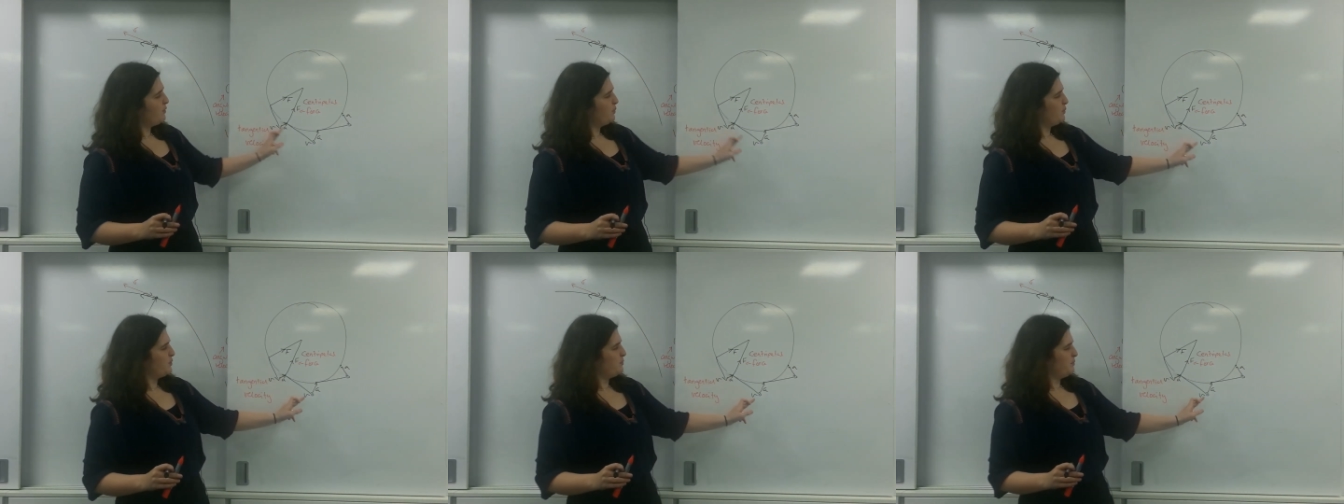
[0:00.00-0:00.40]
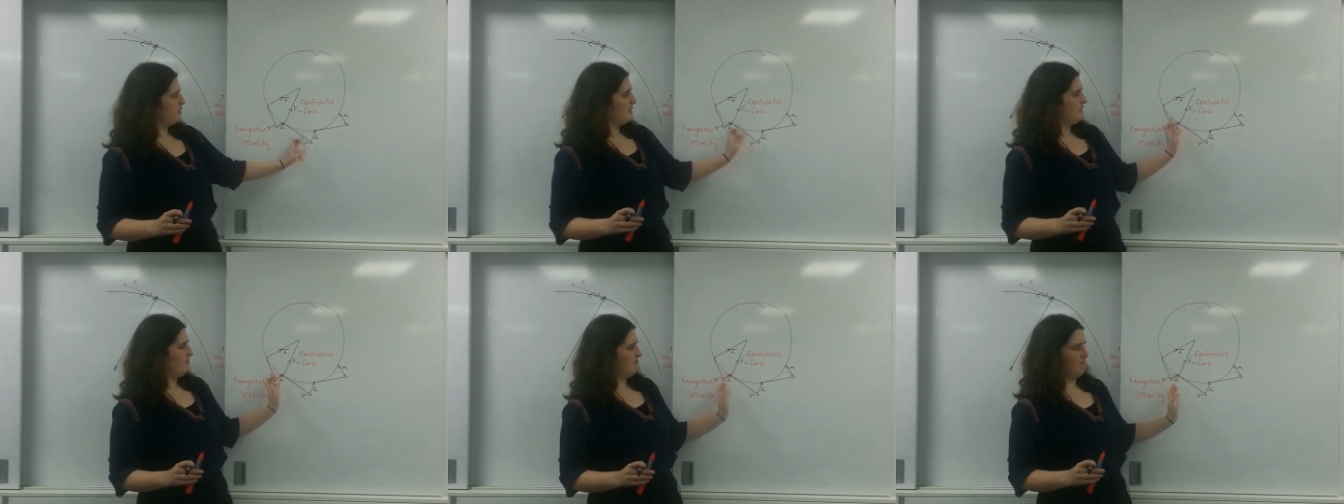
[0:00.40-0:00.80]
that of course
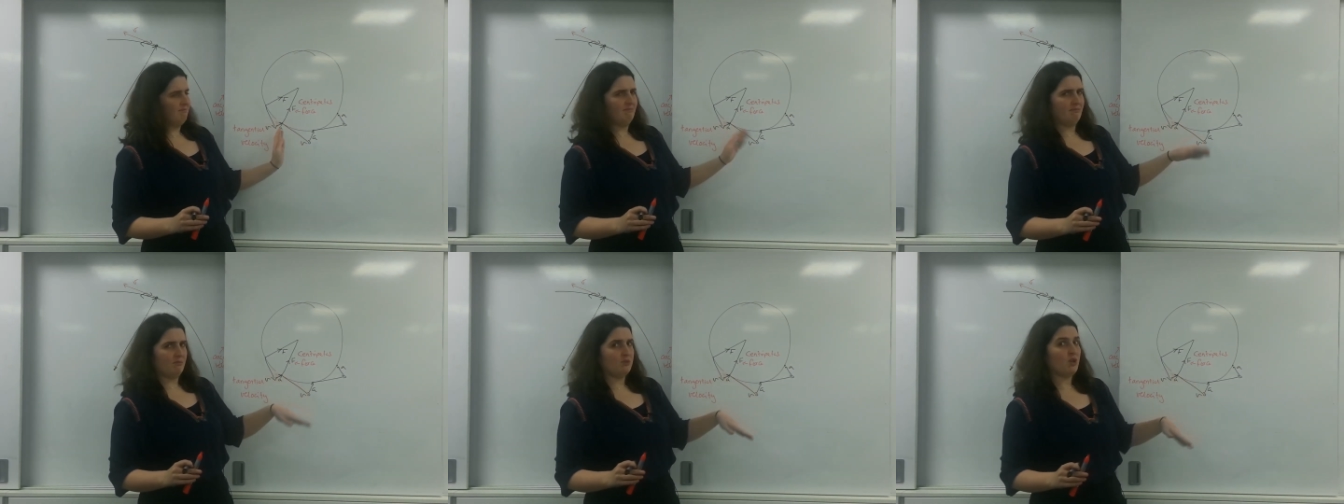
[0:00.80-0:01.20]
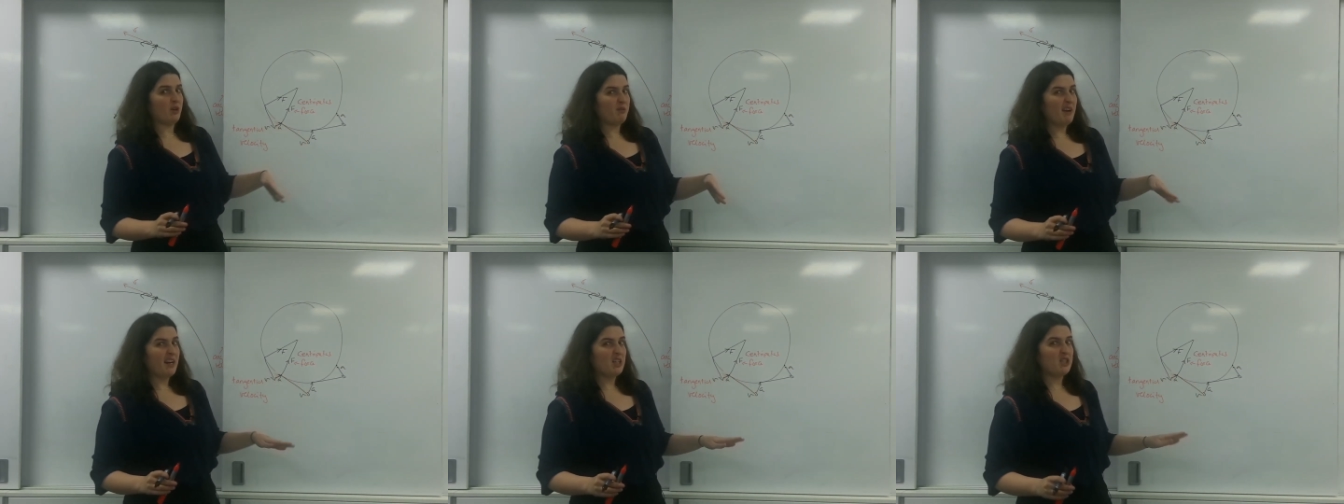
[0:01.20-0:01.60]
my
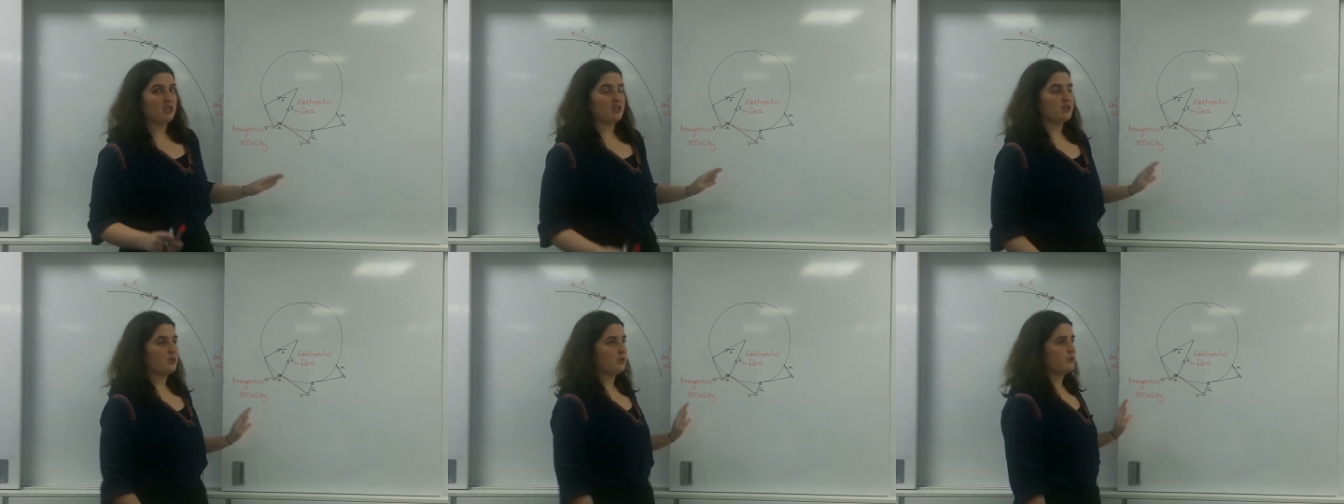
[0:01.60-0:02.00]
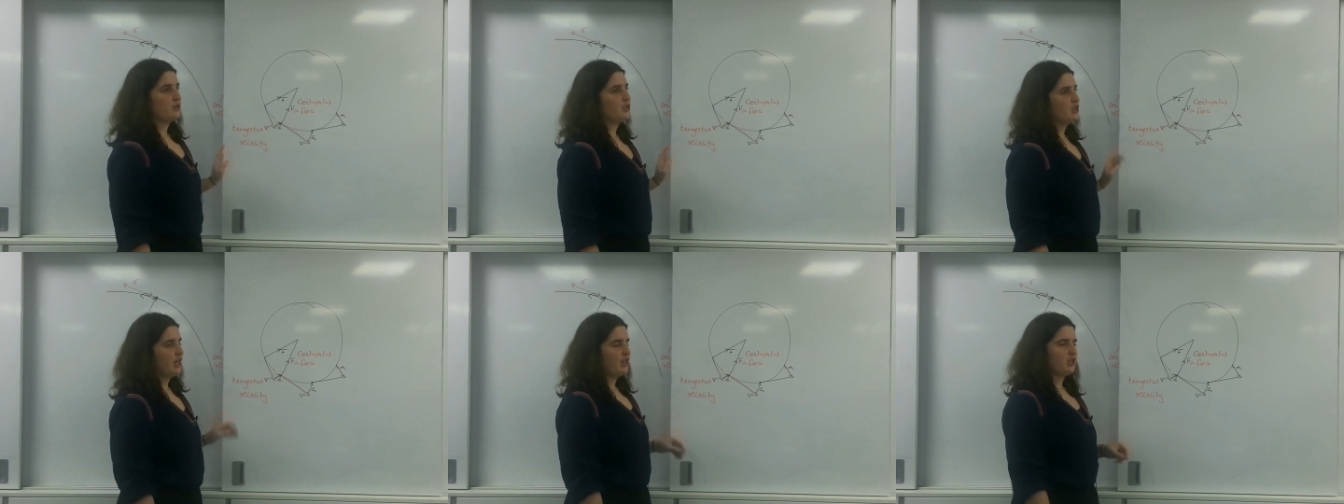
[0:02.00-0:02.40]
direction is
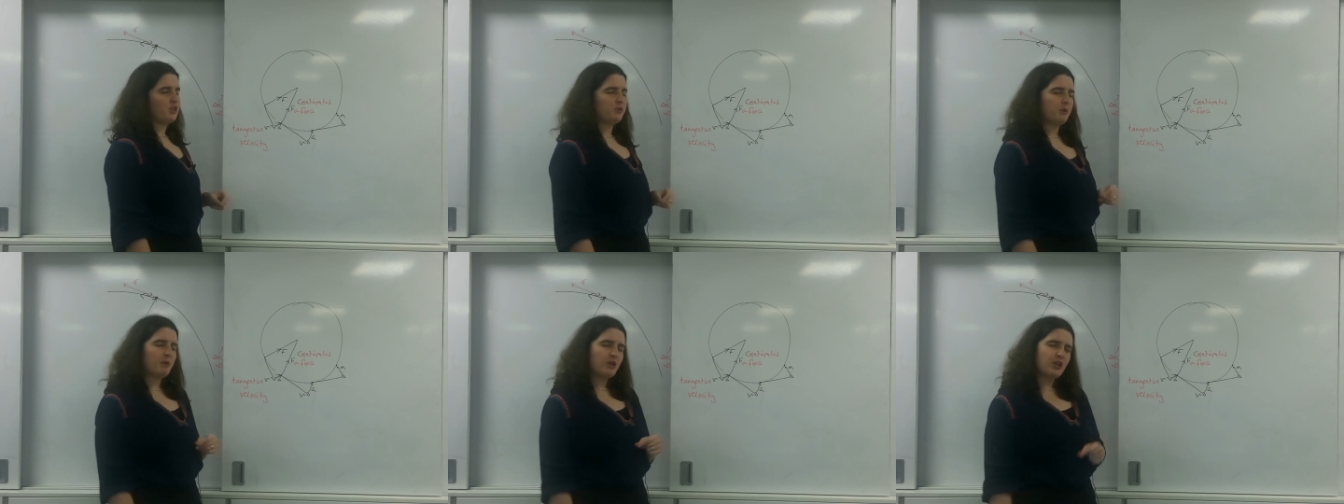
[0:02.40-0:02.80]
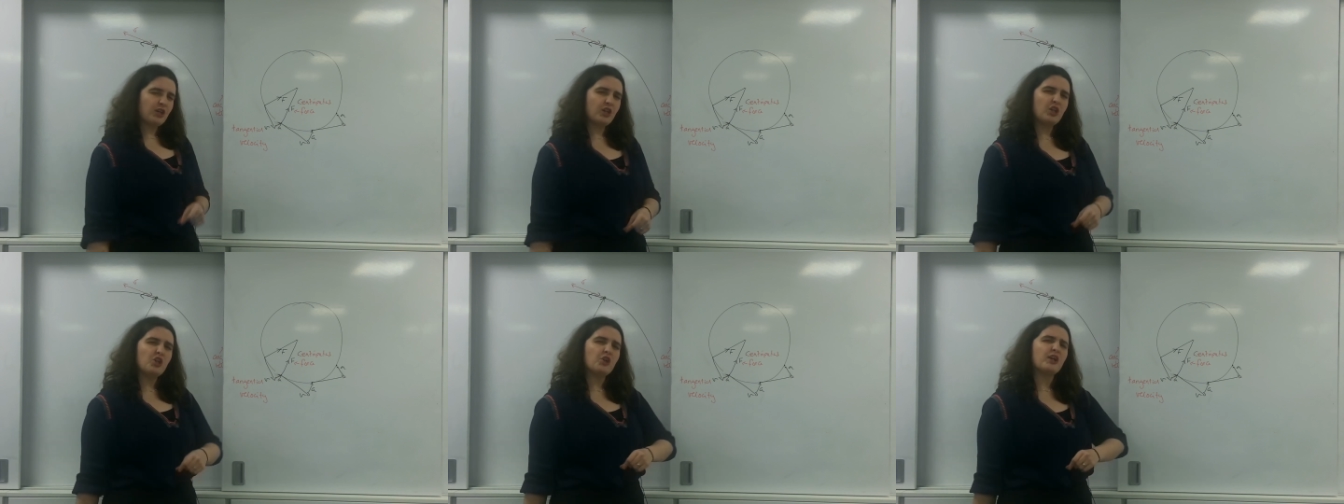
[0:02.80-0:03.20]
constantly changing. So I'm only
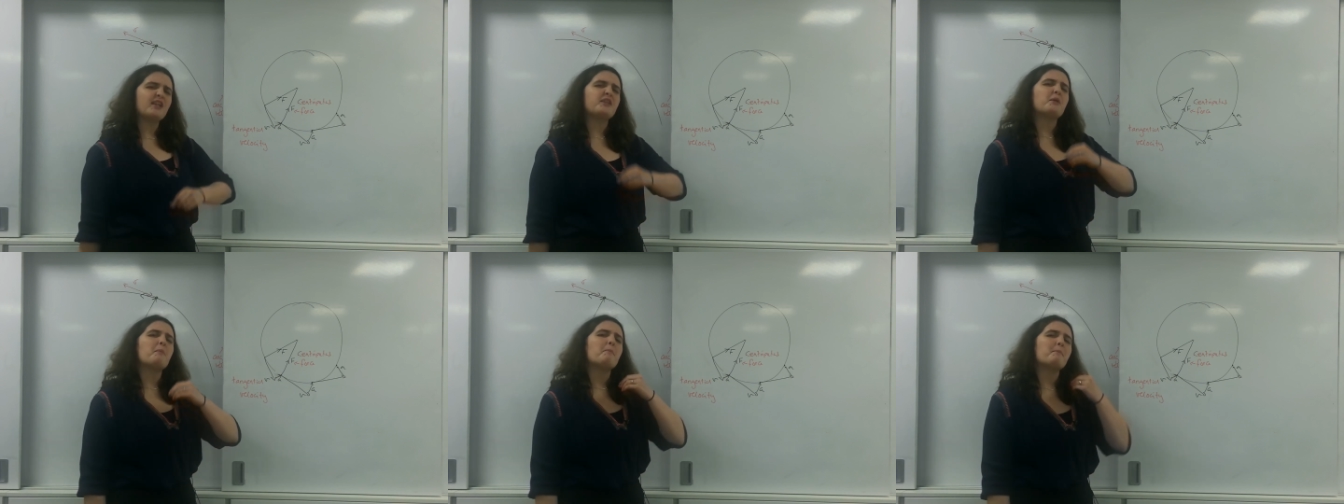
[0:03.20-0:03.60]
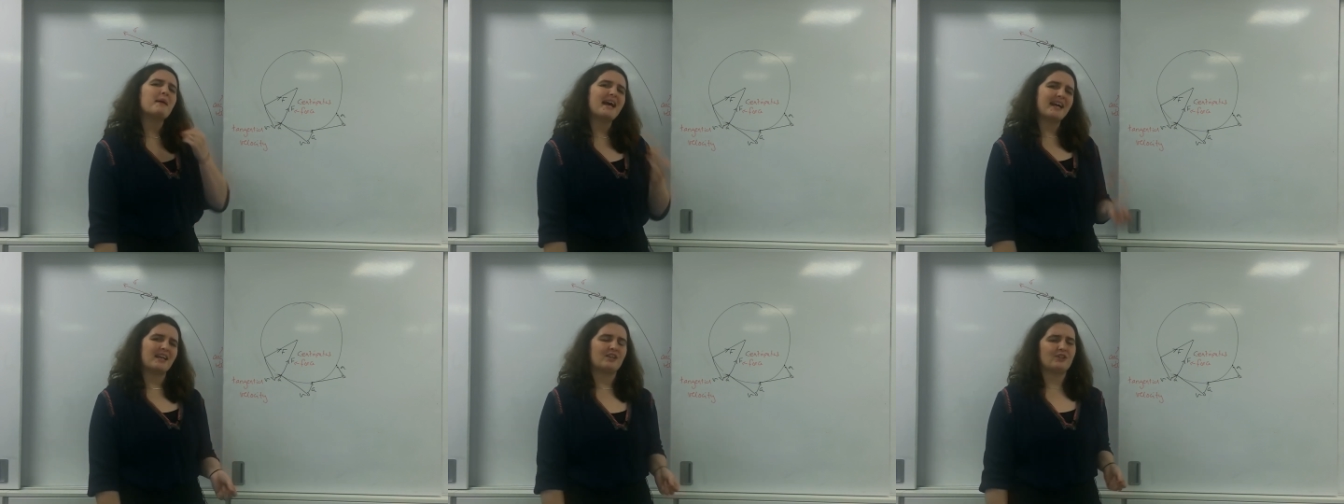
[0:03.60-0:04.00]
going to look at the
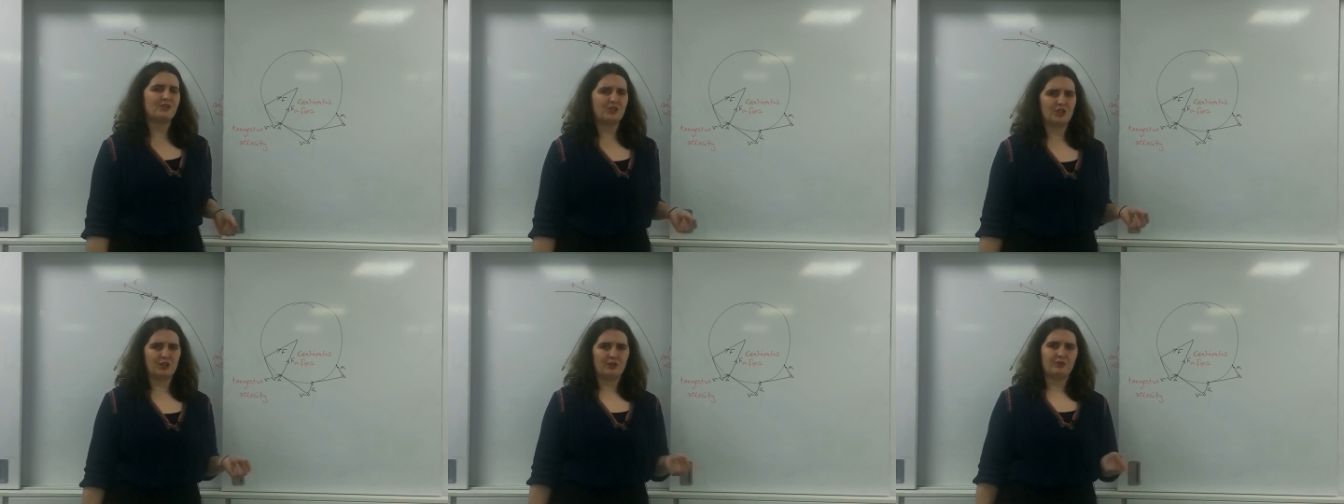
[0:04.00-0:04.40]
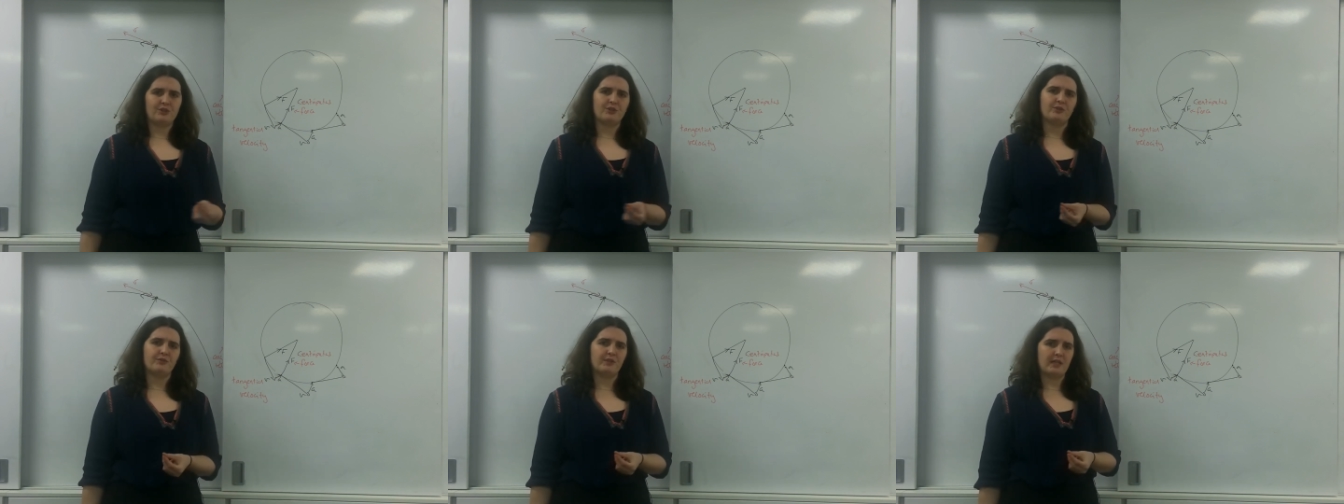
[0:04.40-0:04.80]

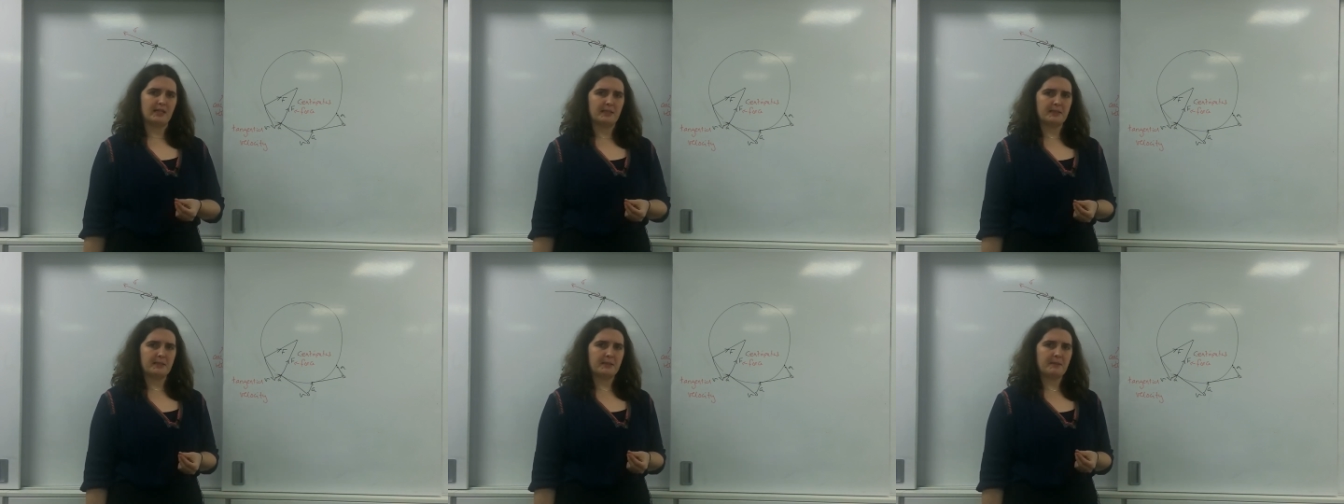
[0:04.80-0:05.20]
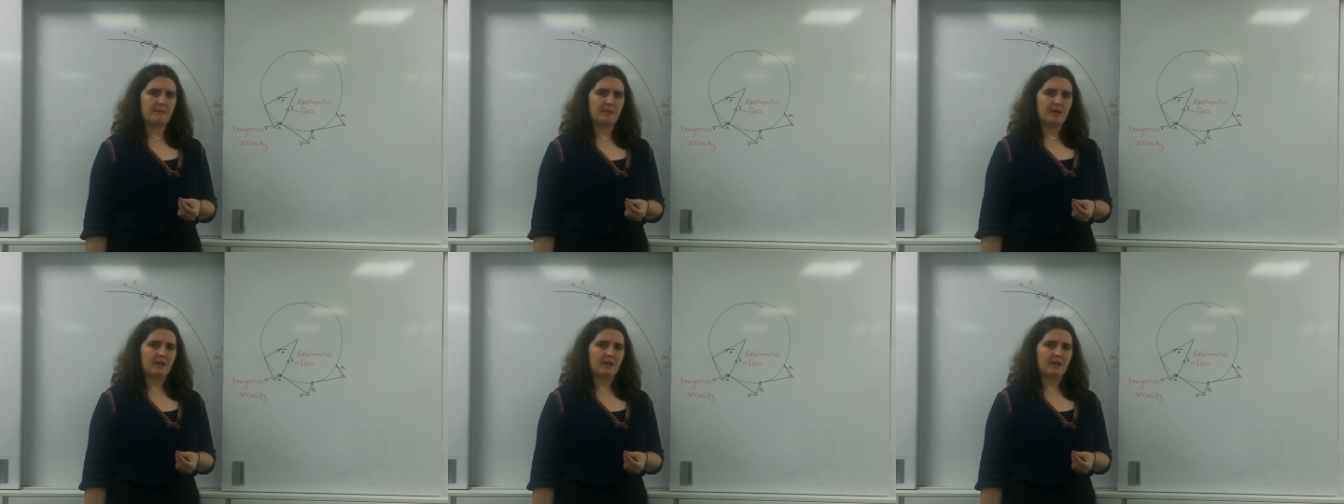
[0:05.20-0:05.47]
magnitude of this.